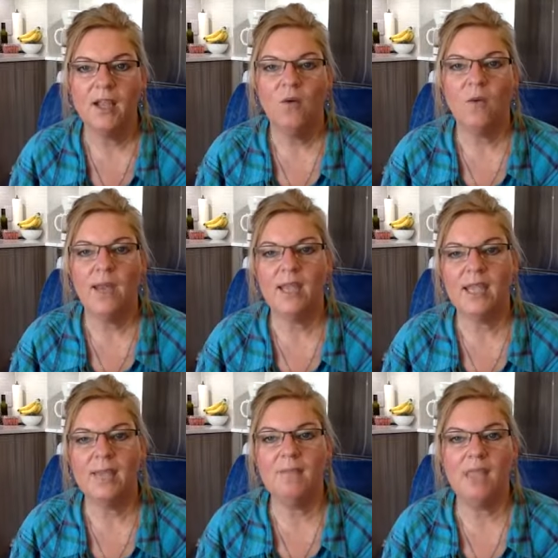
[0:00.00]
when I
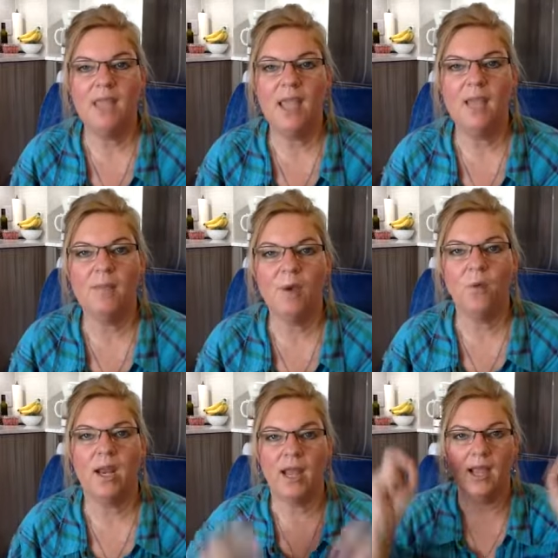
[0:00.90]
keep thinking about
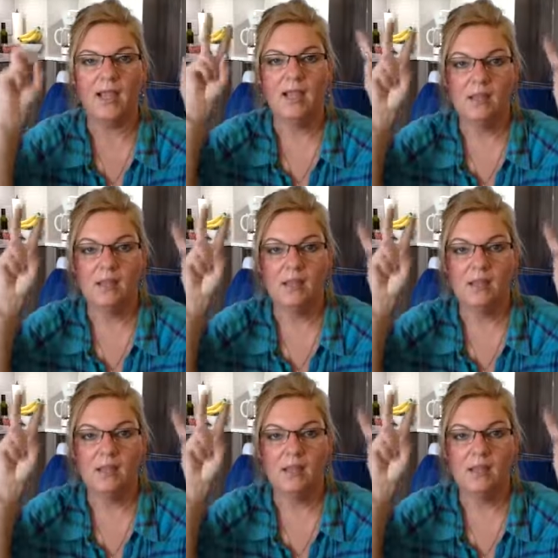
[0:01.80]
what I